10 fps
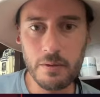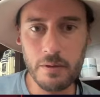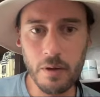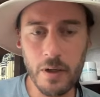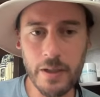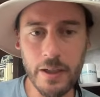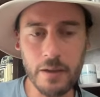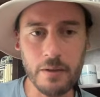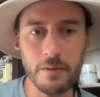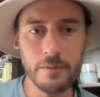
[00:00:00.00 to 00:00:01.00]
Oh, I
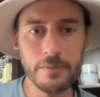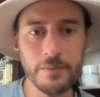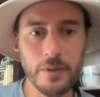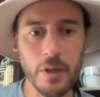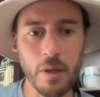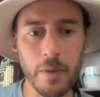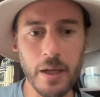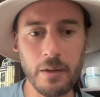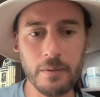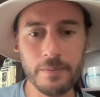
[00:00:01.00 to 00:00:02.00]
did. Oh
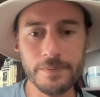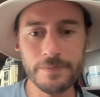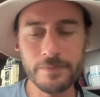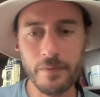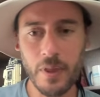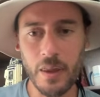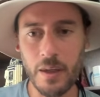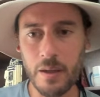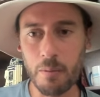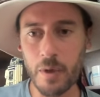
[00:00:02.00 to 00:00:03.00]
man.
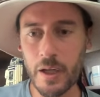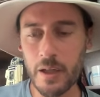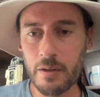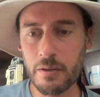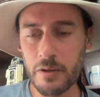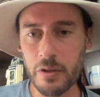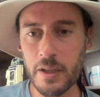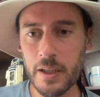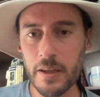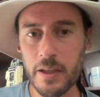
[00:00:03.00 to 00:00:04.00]
In my
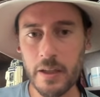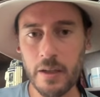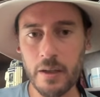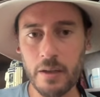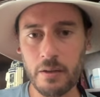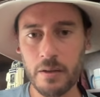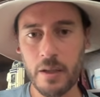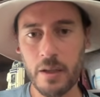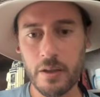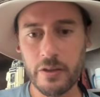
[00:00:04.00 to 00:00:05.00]
deleting the
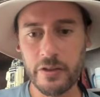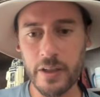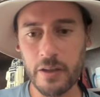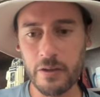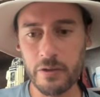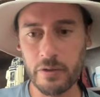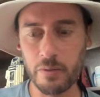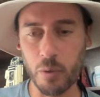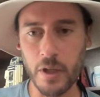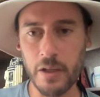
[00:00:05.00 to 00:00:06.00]
skins
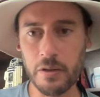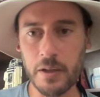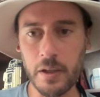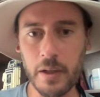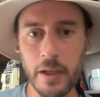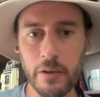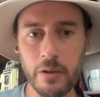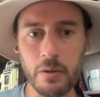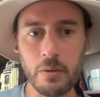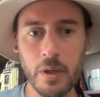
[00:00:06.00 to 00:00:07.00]
one, I deleted Knight
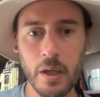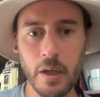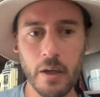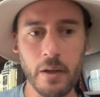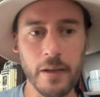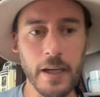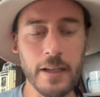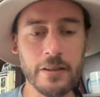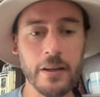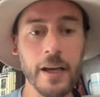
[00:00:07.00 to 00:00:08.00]
too. Knight
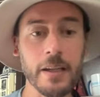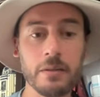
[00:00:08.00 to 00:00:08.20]
is a knight.